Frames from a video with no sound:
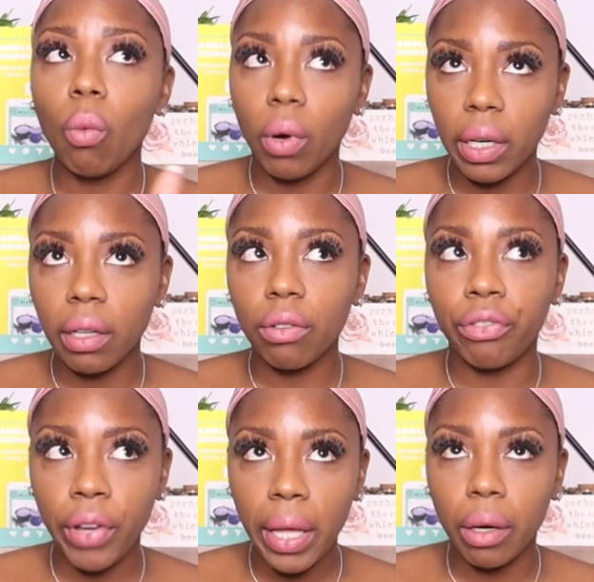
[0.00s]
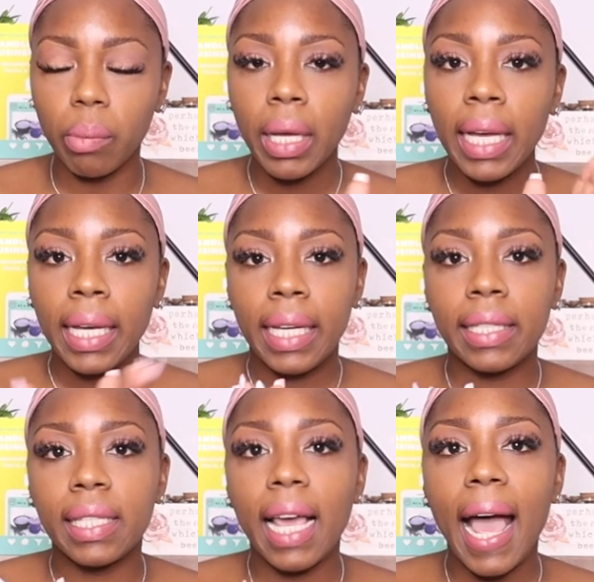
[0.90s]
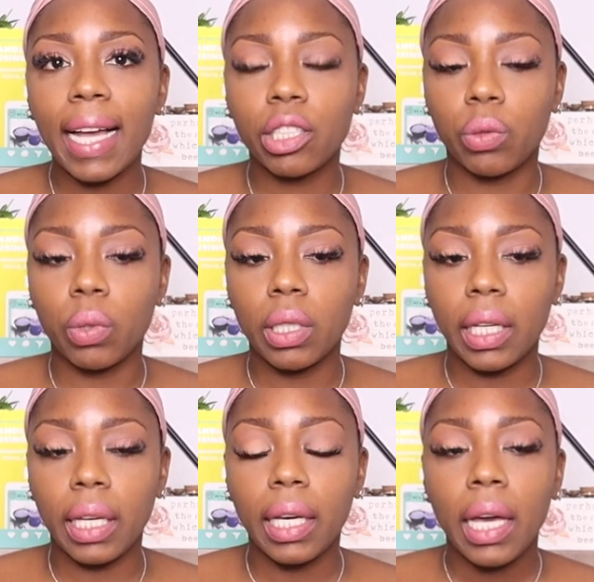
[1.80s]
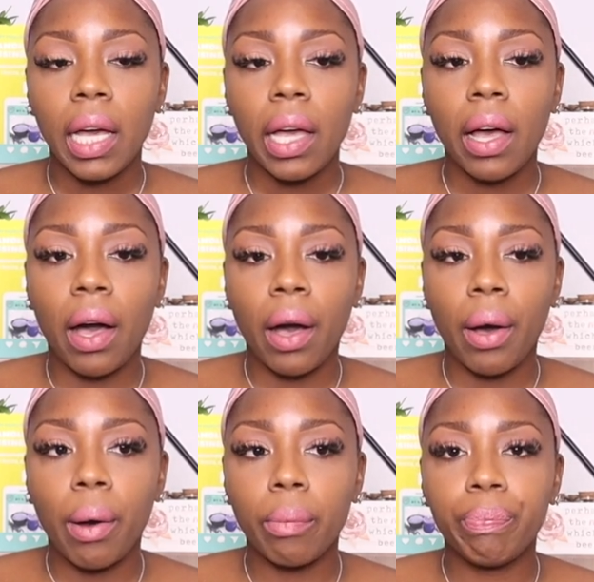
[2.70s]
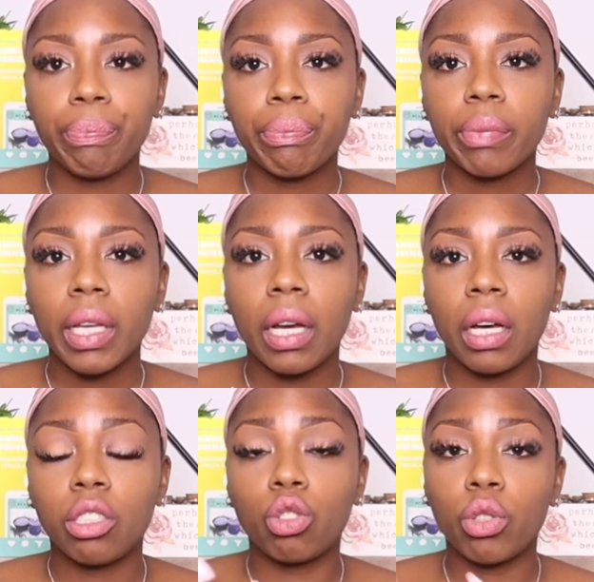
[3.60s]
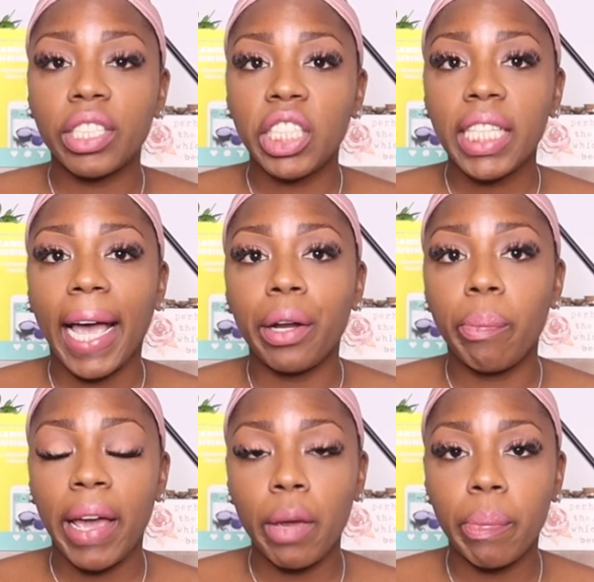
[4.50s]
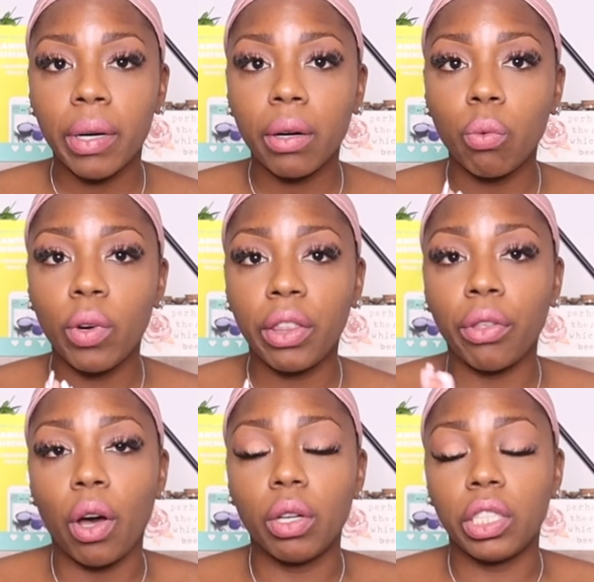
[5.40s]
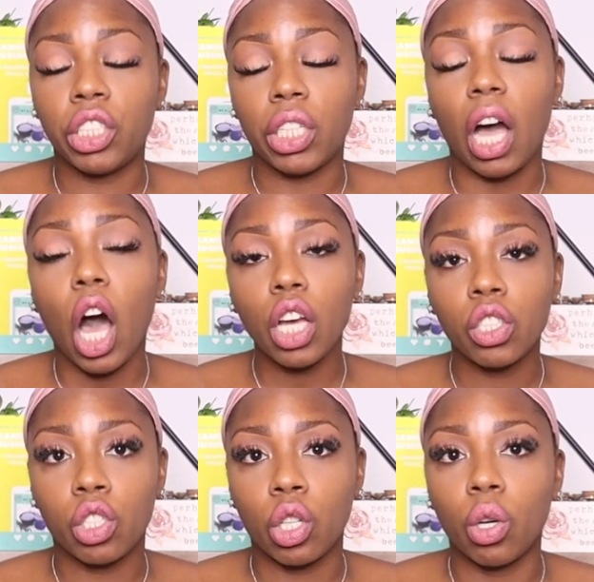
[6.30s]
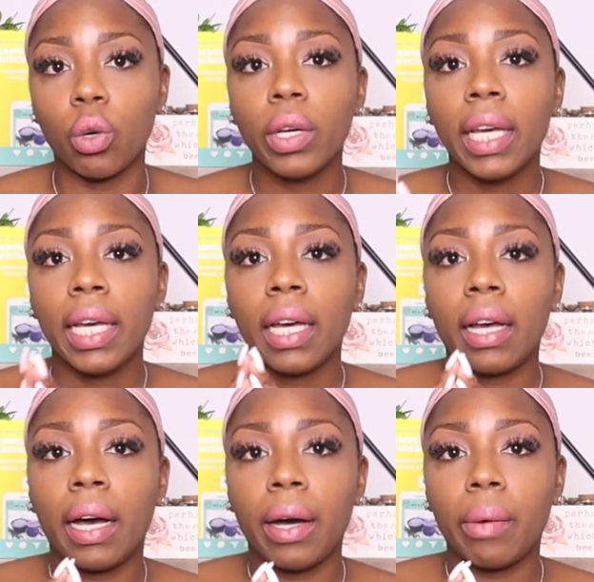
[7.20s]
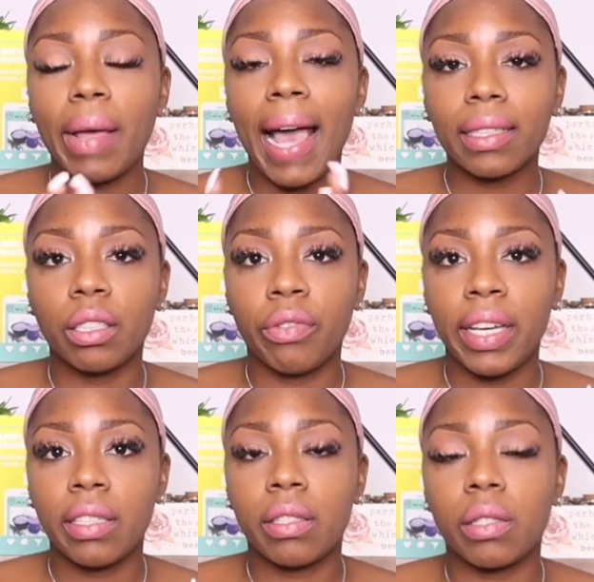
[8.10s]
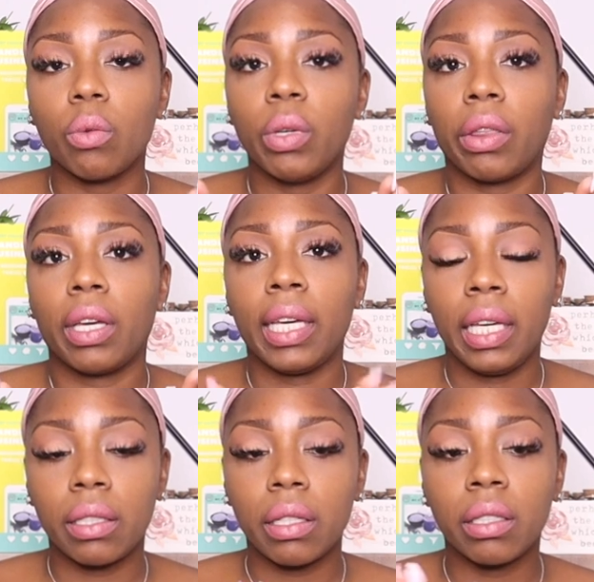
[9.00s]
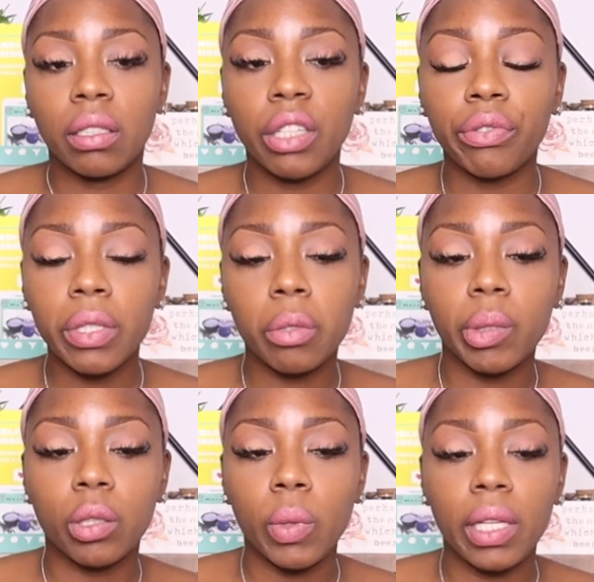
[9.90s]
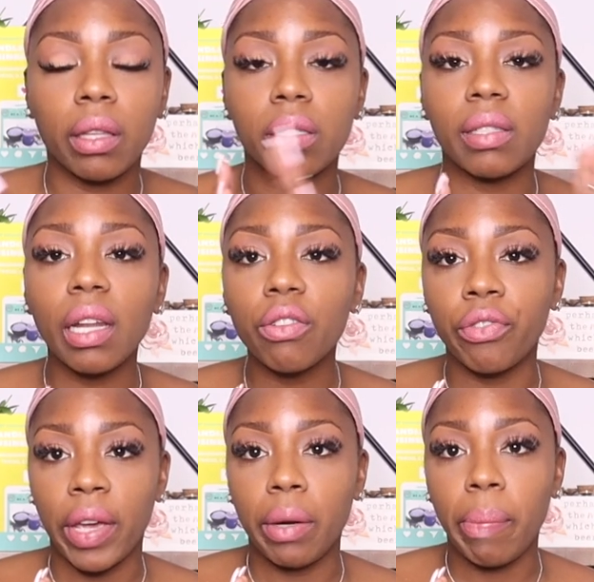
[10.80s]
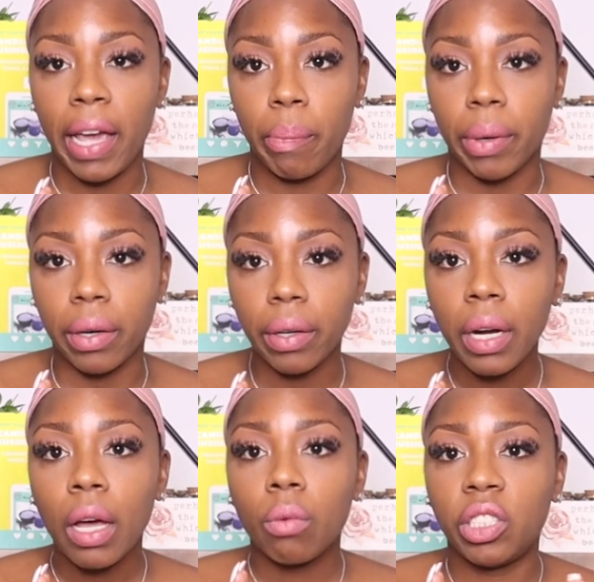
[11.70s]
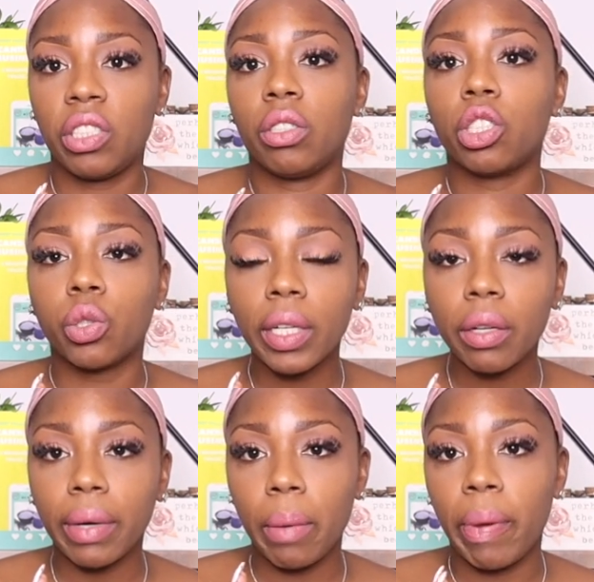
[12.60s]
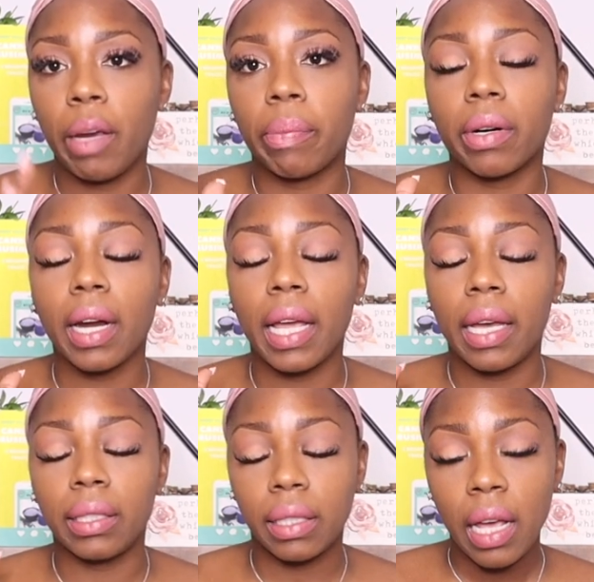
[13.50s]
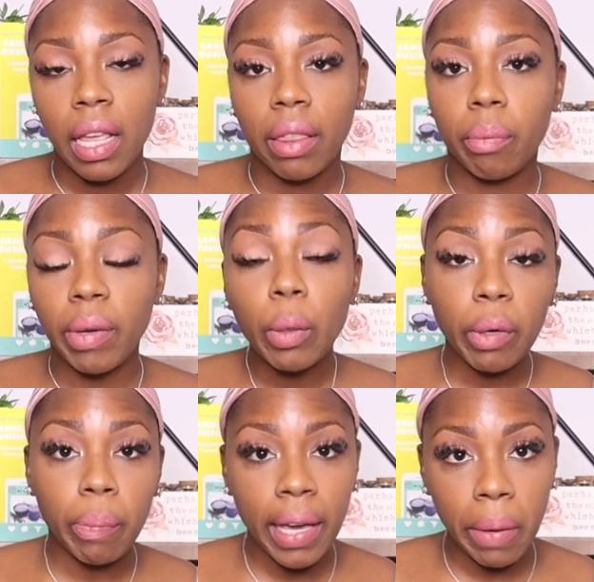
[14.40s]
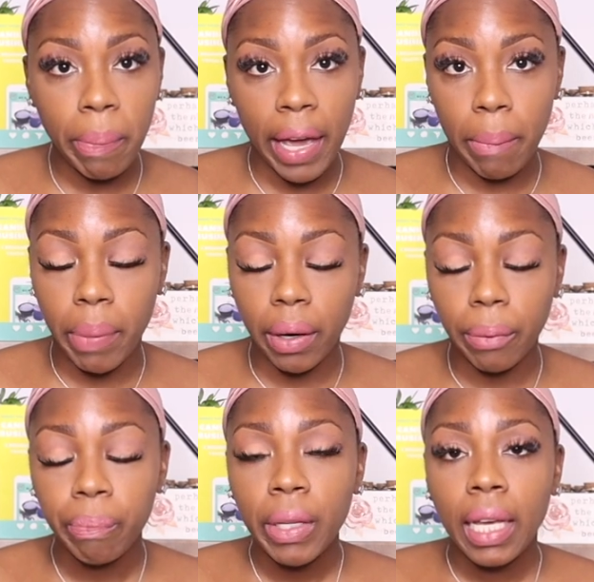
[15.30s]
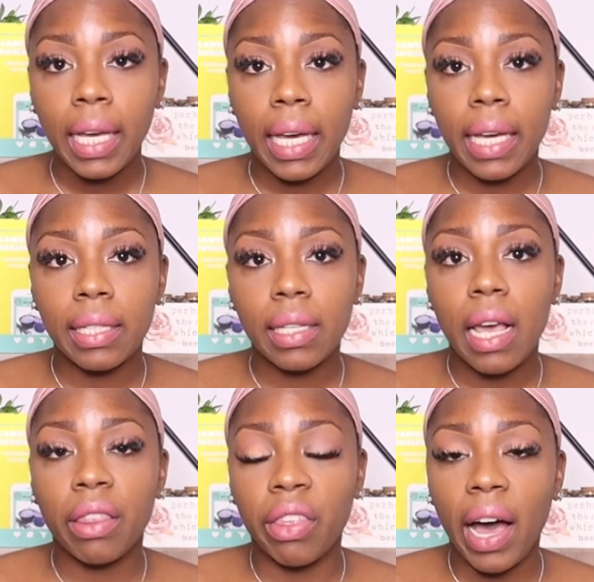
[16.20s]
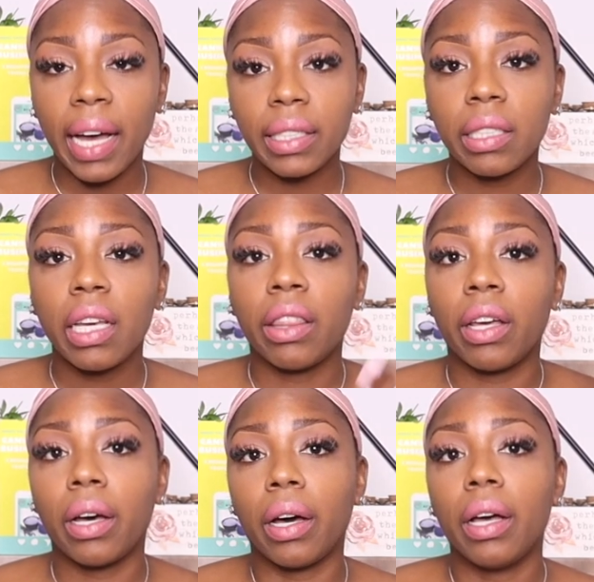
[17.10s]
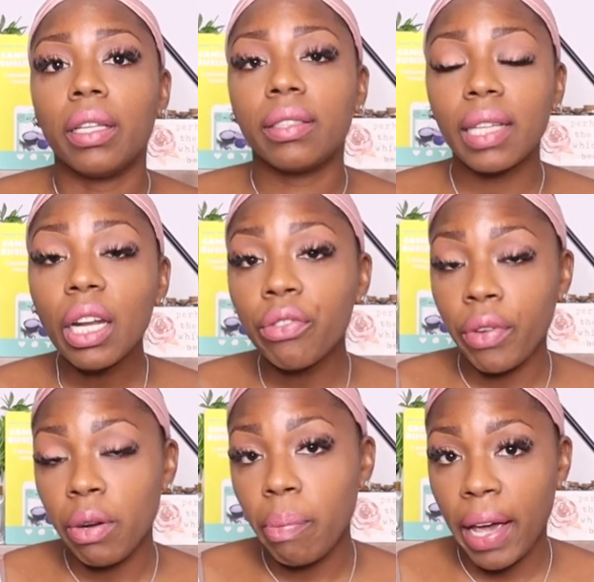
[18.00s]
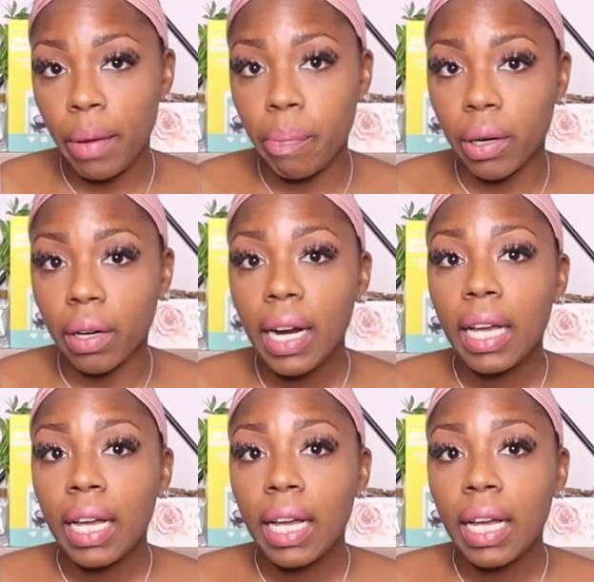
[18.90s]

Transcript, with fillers: or film is actually um, a stretchy kind of paper, which also Um, activates with heat. The difference between the cellophane paper, which is the shrink wrap paper, and the B O P P paper is that the cellophane paper